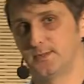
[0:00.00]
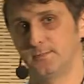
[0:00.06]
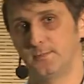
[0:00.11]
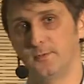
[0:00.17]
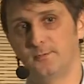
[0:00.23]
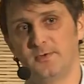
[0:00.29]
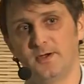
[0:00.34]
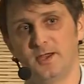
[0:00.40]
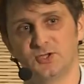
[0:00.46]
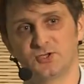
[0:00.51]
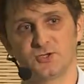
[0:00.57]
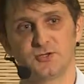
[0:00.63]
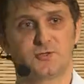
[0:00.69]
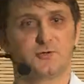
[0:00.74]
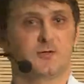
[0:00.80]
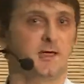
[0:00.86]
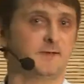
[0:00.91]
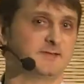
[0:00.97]
operation,
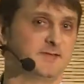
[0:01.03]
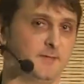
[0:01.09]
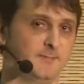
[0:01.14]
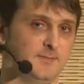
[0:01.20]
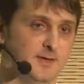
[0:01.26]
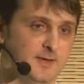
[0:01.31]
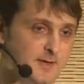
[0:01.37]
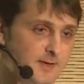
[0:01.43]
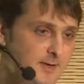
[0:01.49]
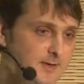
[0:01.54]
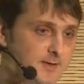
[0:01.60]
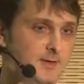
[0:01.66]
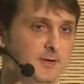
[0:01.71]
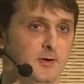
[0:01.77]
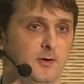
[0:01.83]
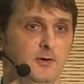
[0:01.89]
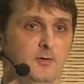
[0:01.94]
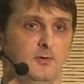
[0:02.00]
you have something like
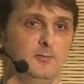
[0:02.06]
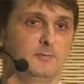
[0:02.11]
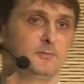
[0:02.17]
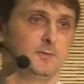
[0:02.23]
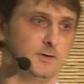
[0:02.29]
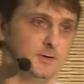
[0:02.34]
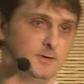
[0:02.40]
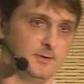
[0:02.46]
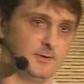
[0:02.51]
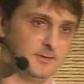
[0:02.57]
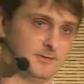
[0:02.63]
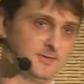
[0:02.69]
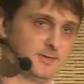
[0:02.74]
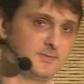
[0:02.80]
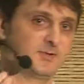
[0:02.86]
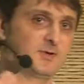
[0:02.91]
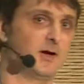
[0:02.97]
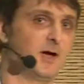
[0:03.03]

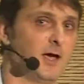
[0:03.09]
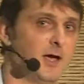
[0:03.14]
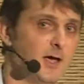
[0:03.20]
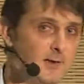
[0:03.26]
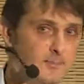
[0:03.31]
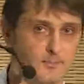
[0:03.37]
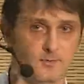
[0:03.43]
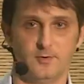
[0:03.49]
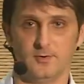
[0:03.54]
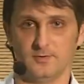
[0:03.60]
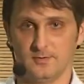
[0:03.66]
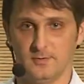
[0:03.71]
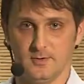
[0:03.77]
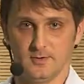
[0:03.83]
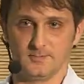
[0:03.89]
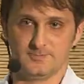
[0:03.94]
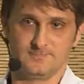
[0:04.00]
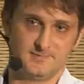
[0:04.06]
subscribe
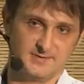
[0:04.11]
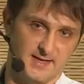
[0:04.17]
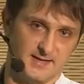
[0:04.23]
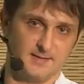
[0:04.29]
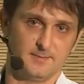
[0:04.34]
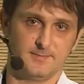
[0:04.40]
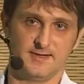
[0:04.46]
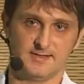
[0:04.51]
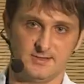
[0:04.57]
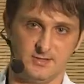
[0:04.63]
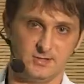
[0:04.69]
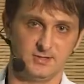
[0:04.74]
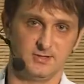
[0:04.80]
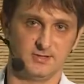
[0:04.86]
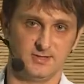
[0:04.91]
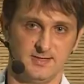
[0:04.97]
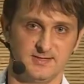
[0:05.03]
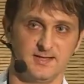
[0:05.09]
or send a message
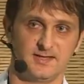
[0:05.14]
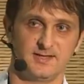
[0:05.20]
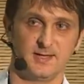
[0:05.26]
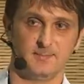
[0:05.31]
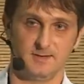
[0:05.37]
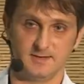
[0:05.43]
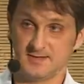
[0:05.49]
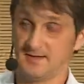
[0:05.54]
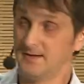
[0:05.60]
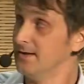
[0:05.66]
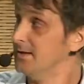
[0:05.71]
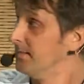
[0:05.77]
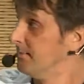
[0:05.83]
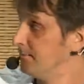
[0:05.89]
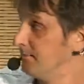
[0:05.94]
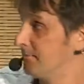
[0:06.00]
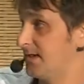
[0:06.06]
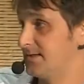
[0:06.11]
and things like that. But
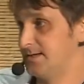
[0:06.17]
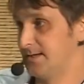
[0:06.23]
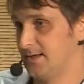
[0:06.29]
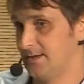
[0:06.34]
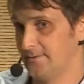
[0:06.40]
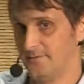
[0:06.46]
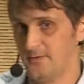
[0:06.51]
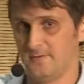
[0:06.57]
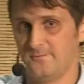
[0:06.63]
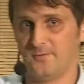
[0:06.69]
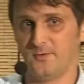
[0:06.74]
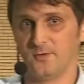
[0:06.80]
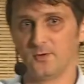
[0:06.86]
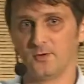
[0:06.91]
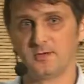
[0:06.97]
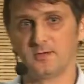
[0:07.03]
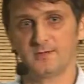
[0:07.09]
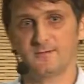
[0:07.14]
basically, if you
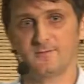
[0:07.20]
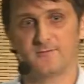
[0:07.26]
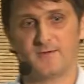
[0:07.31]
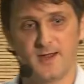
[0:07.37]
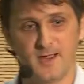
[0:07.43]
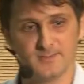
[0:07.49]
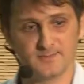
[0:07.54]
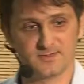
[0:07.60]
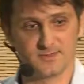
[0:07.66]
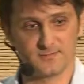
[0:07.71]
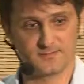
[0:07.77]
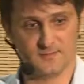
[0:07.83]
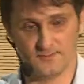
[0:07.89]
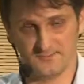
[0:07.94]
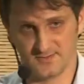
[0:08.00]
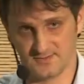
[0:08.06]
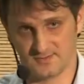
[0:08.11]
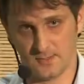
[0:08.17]
look at the frames
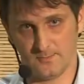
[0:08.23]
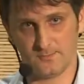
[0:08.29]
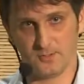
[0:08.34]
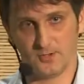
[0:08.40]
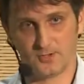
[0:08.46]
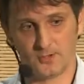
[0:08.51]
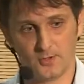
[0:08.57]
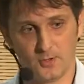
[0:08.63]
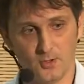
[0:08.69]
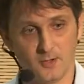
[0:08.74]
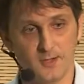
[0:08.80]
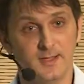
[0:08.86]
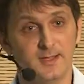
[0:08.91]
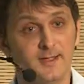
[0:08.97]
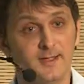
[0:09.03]
of the STOMP protocol,